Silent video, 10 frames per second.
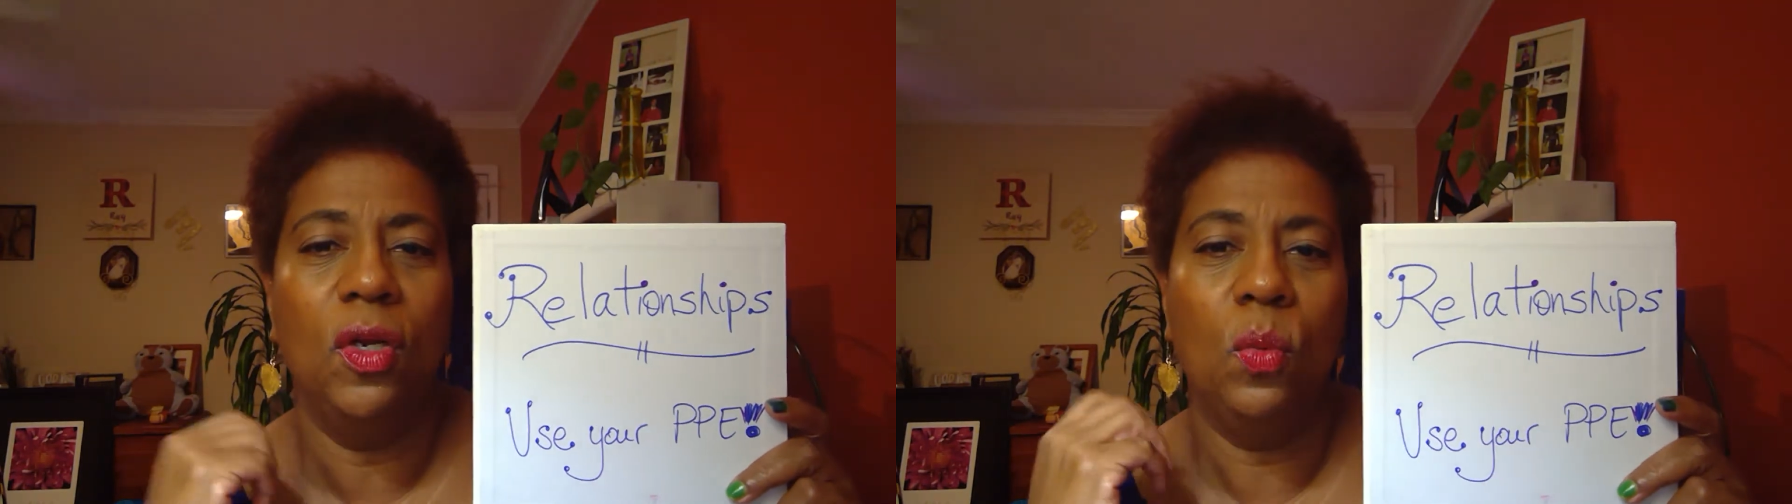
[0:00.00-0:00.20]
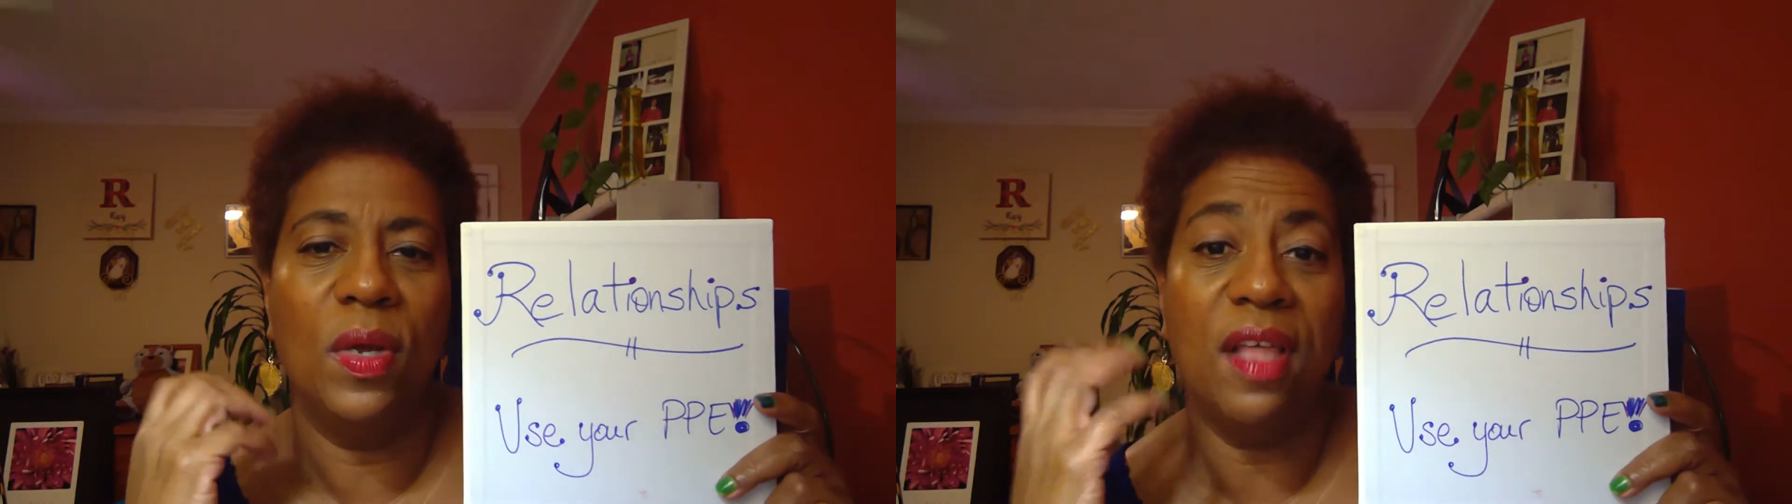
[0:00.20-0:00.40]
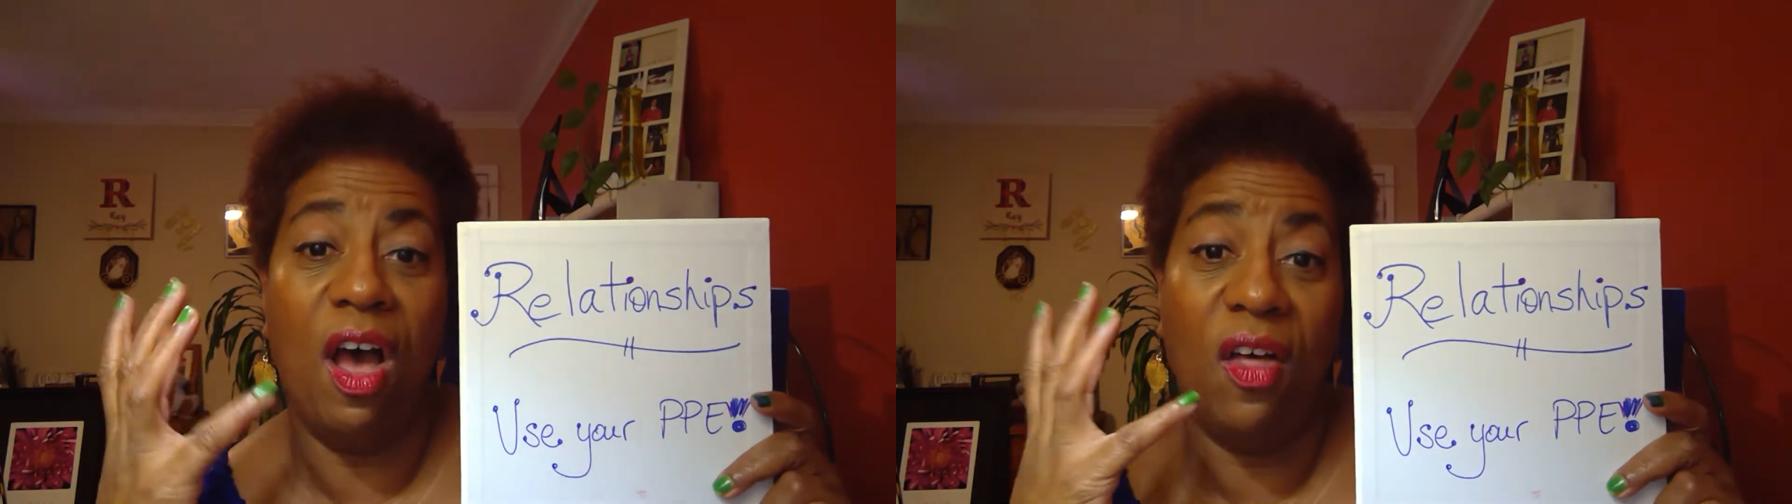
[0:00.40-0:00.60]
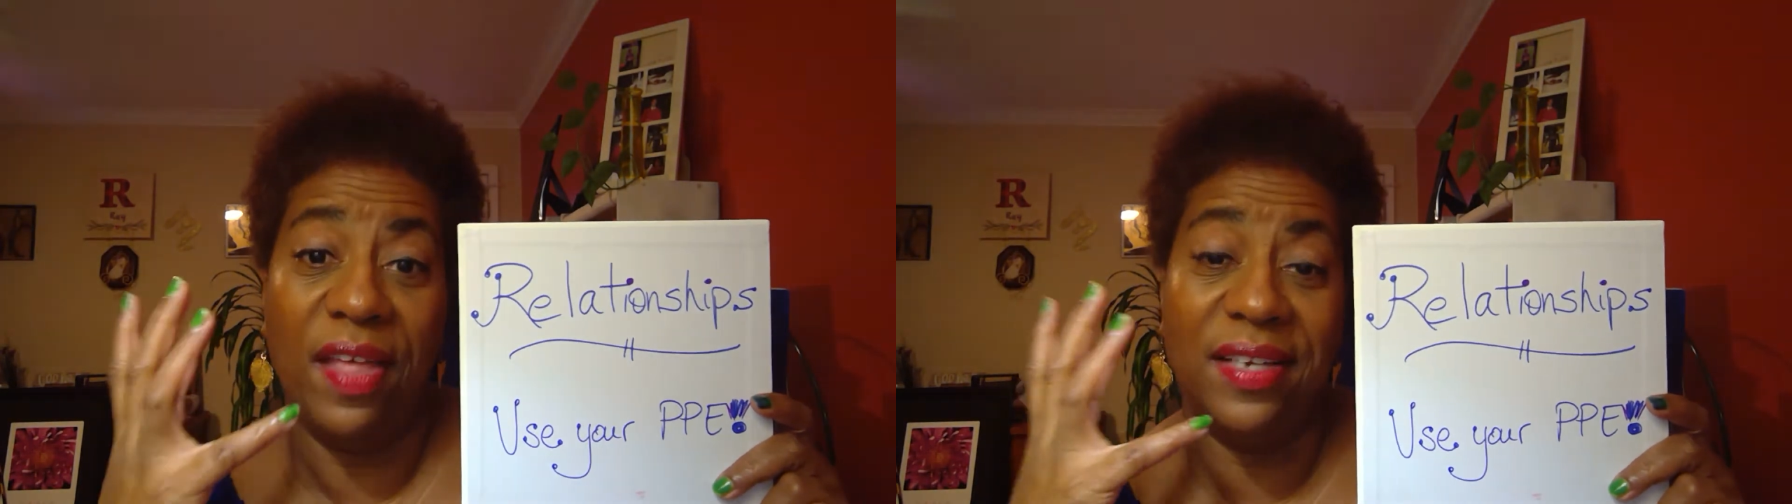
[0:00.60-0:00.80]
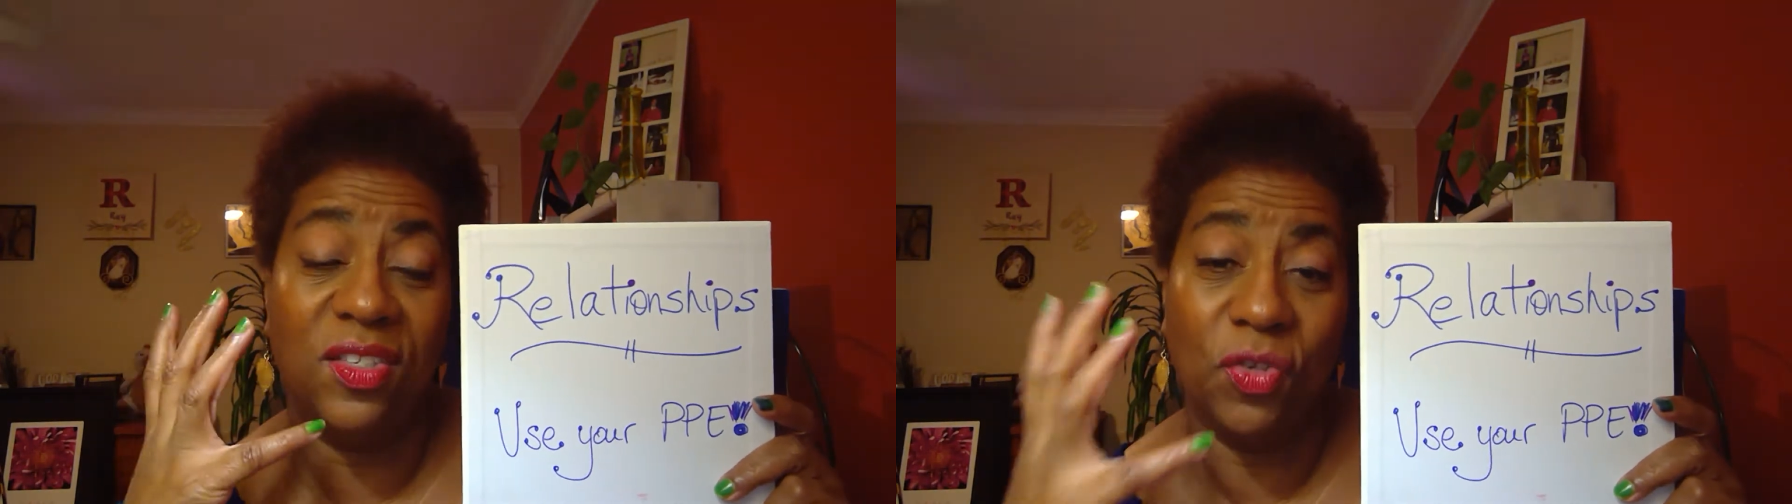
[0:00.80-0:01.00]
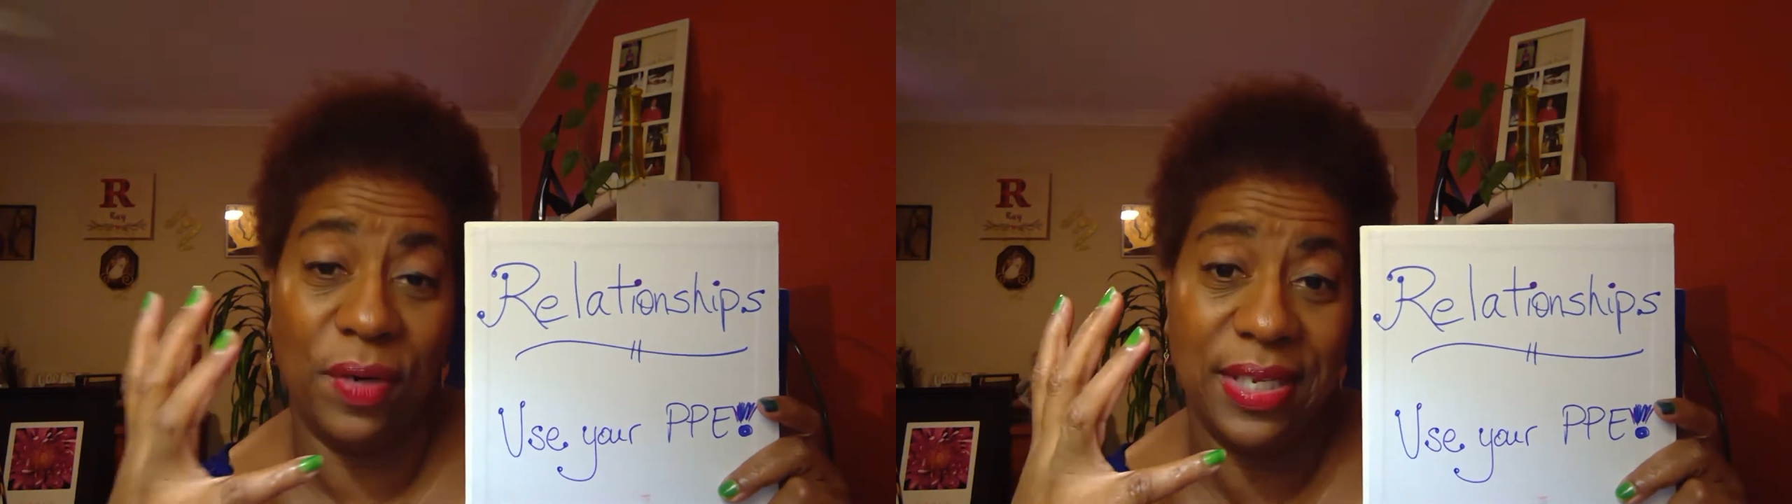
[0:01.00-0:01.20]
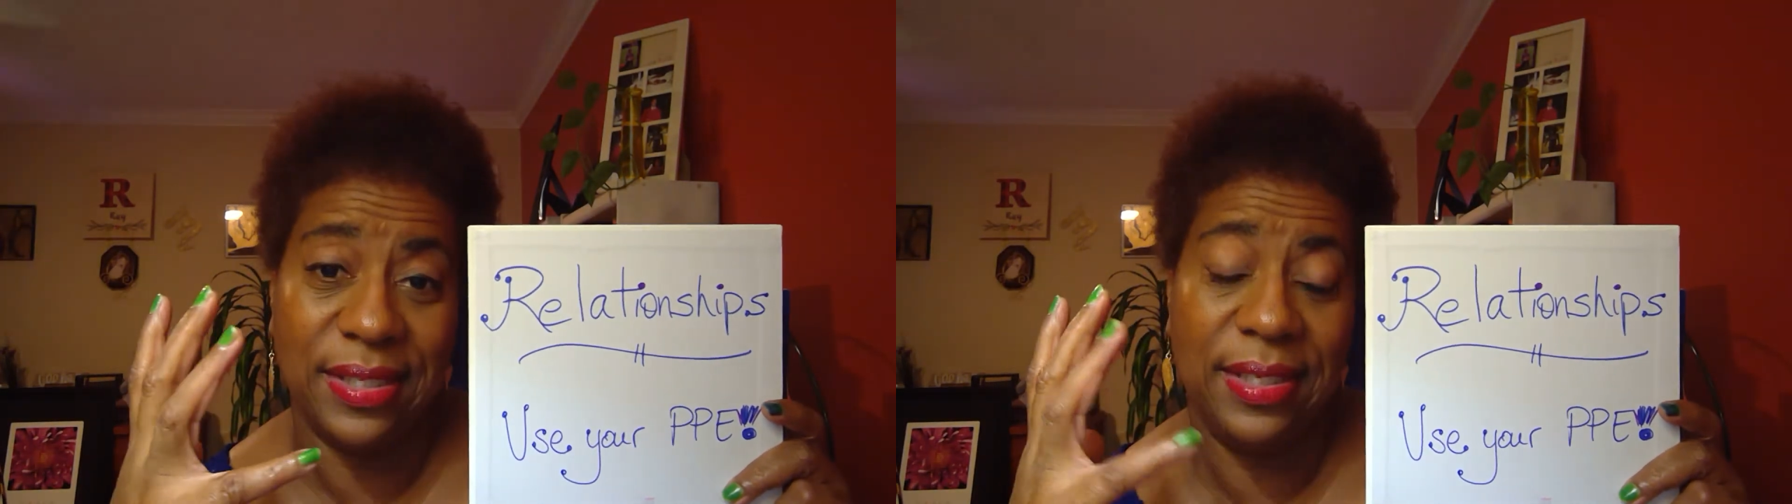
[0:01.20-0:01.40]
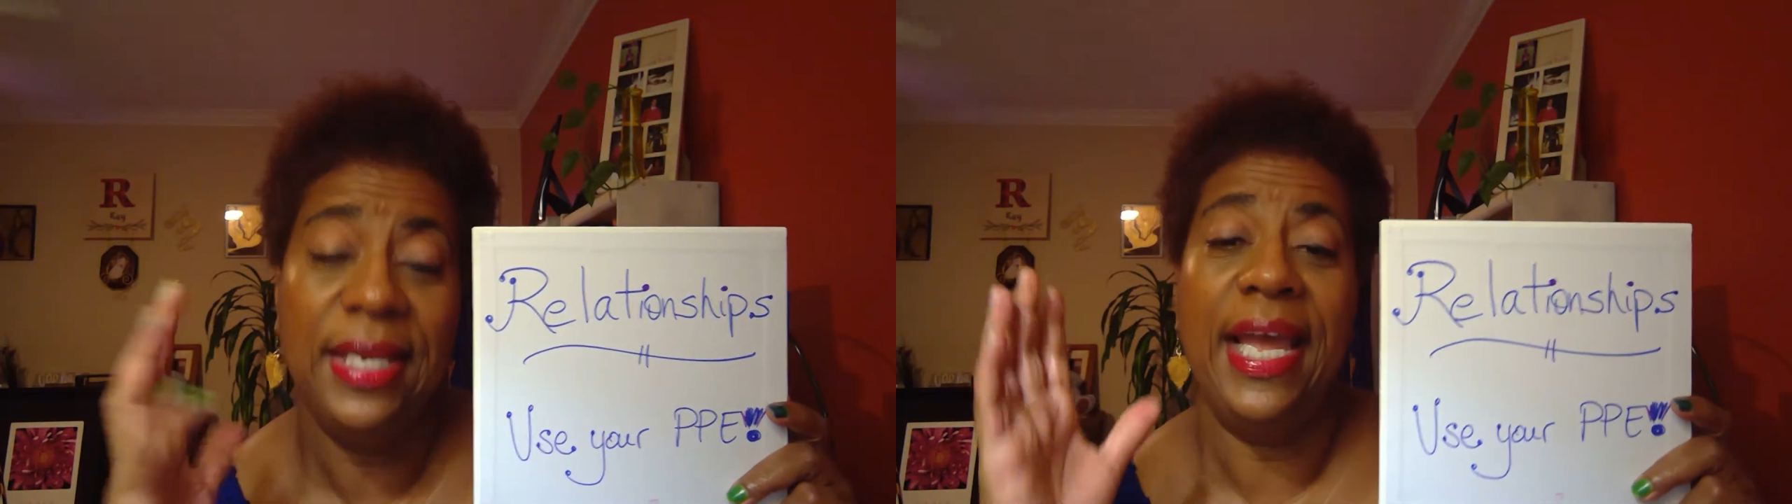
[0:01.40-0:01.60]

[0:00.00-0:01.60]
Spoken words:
with all that stress.